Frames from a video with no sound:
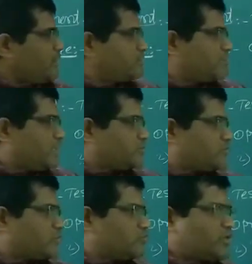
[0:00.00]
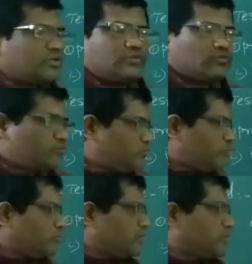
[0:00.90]
Its ratio is
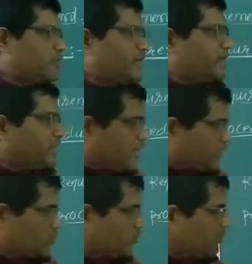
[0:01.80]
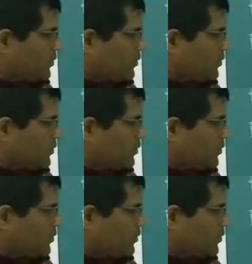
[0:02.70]
1:20 ratio.